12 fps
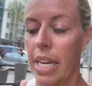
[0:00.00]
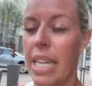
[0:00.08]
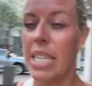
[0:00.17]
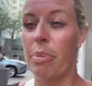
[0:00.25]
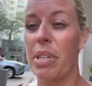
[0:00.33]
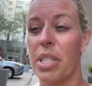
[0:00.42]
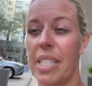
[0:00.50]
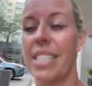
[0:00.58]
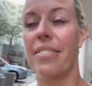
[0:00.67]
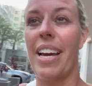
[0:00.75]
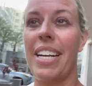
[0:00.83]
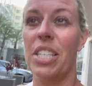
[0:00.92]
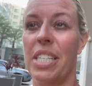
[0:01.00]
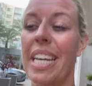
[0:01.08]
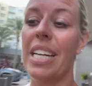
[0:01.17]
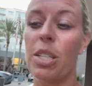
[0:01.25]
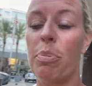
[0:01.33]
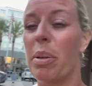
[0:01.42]
Especially Savannah, she
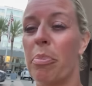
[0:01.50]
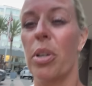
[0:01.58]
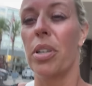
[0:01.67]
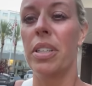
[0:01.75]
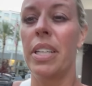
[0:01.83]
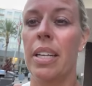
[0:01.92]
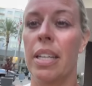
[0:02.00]
hates being burned.